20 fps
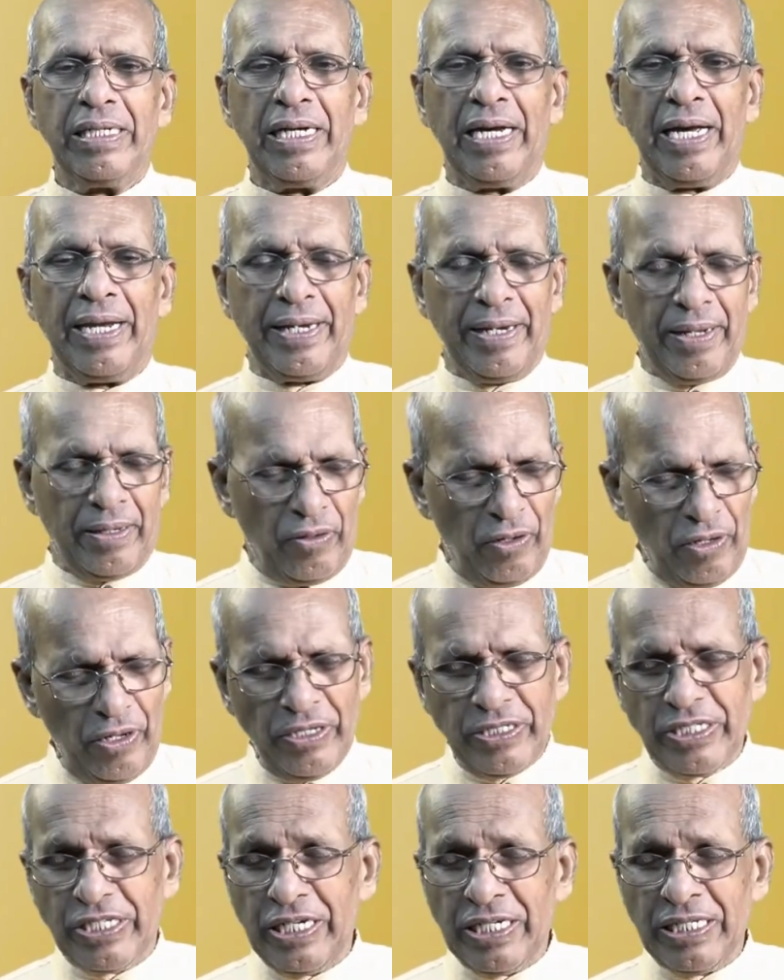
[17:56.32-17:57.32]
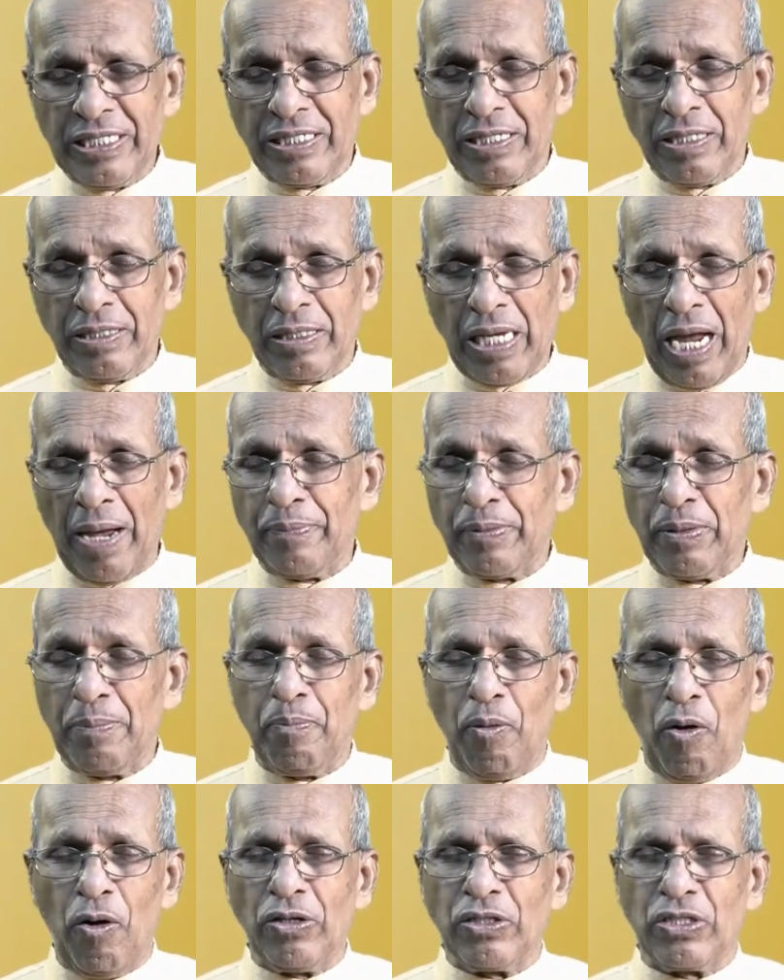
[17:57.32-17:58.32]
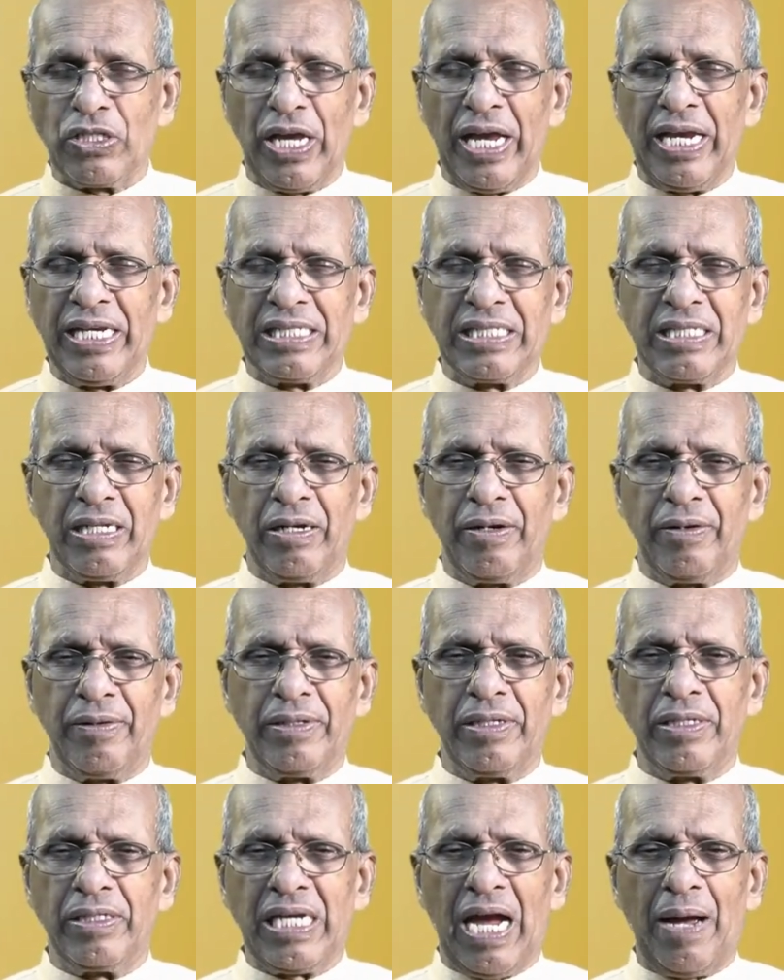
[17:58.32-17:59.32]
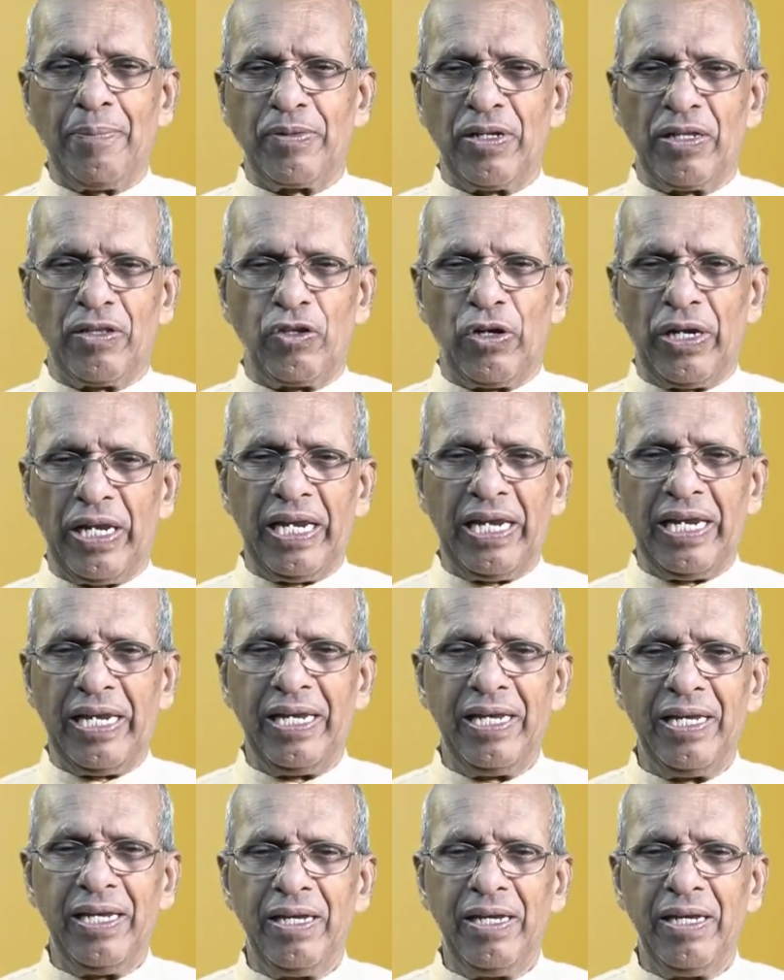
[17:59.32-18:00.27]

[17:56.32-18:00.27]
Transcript: And the Colossians chapter, Paul says in chapter three,